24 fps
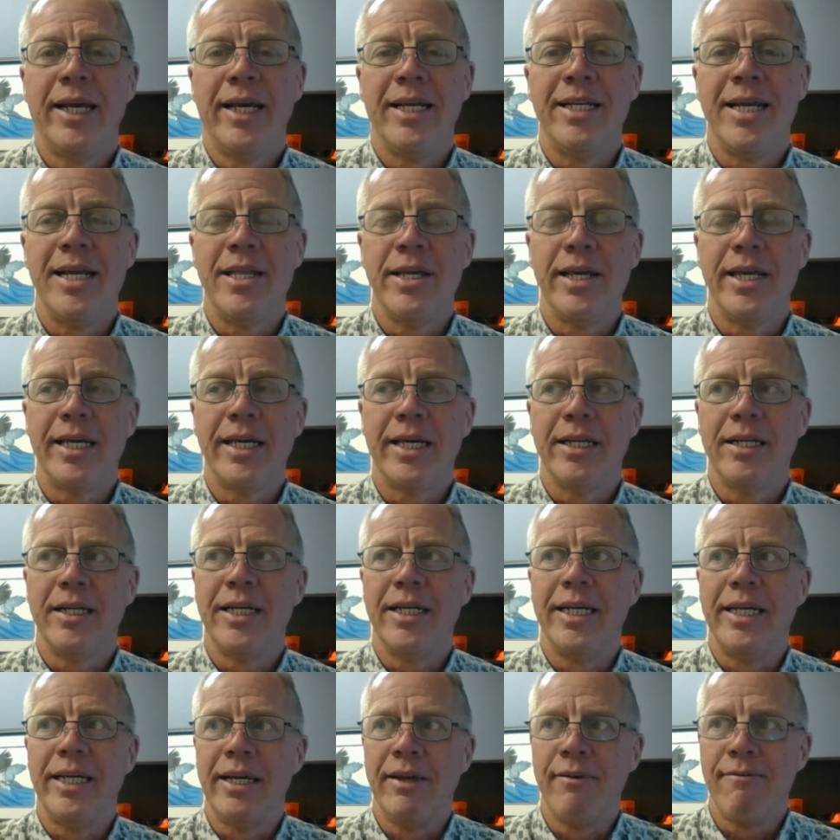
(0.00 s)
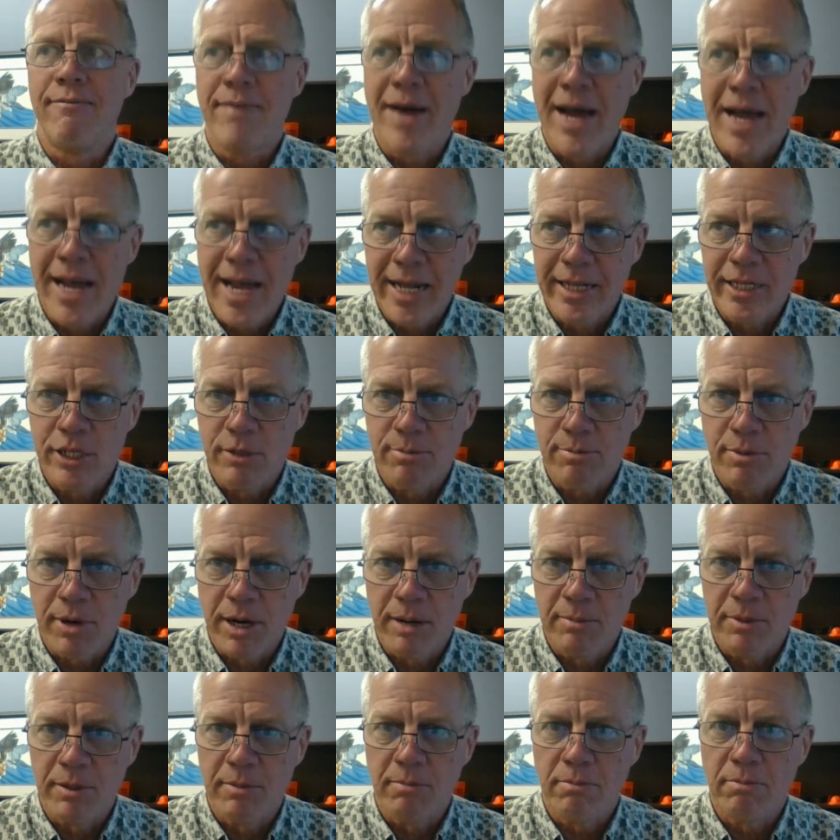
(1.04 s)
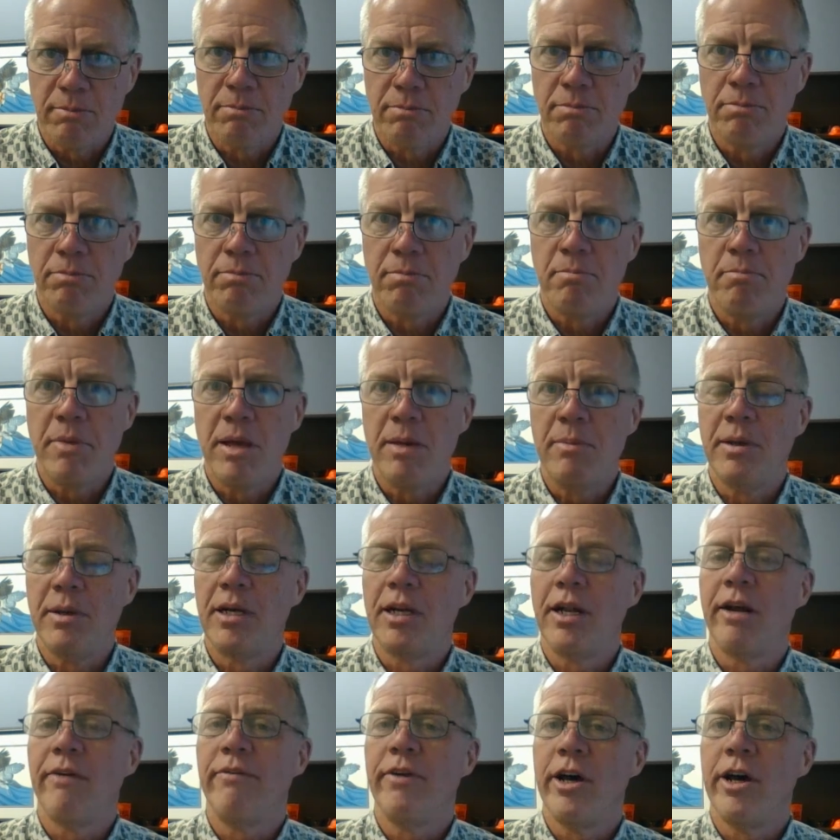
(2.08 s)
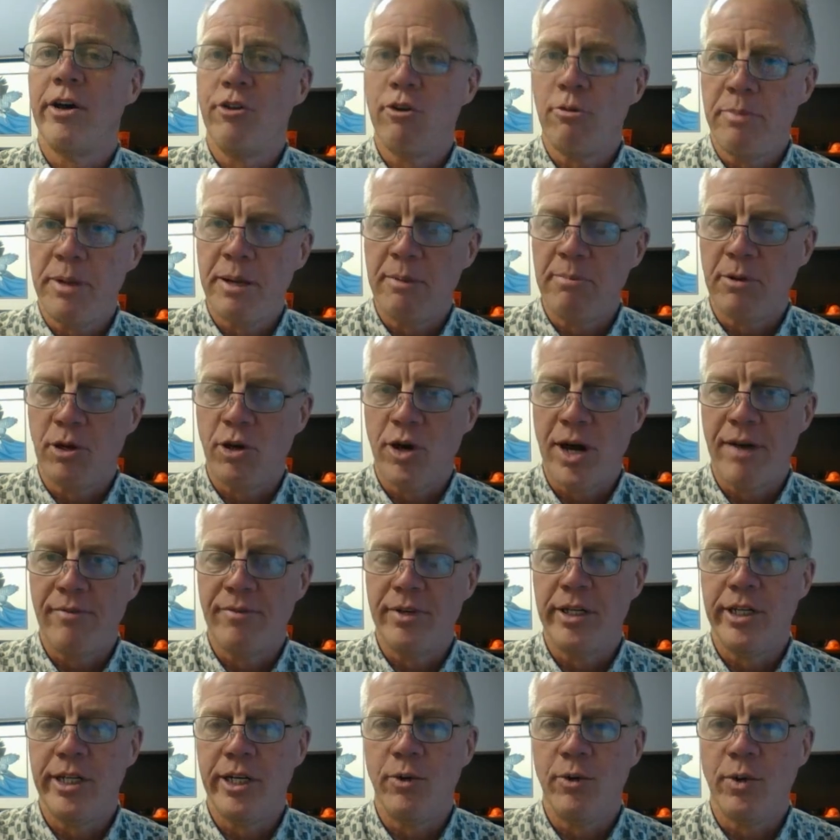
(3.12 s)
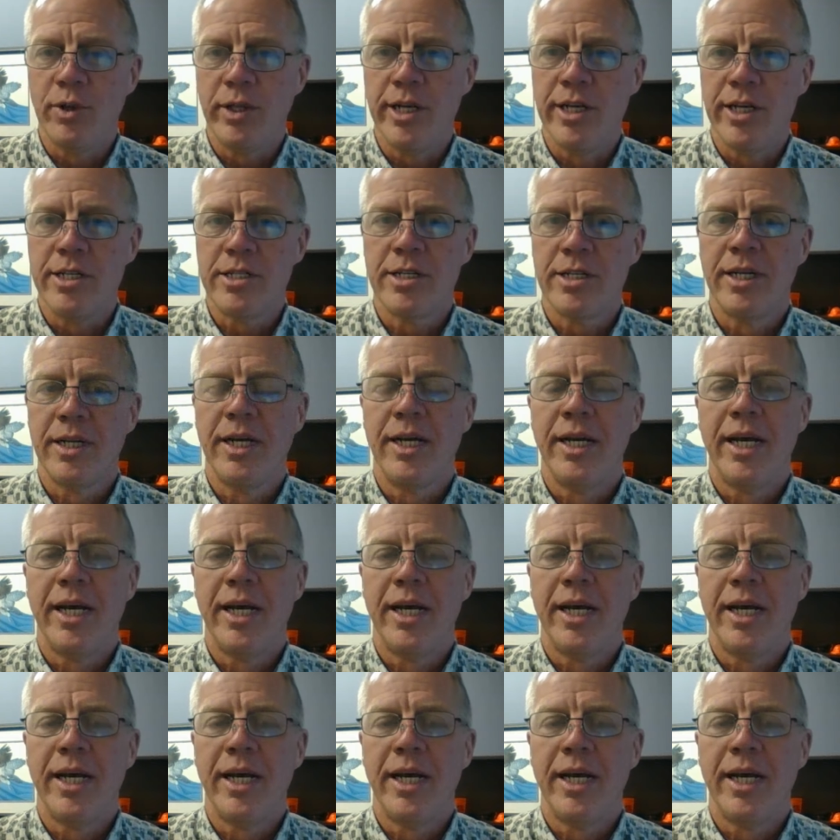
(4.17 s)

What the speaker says: They think, if I had this problem, maybe a lot of other people are having to deal with this.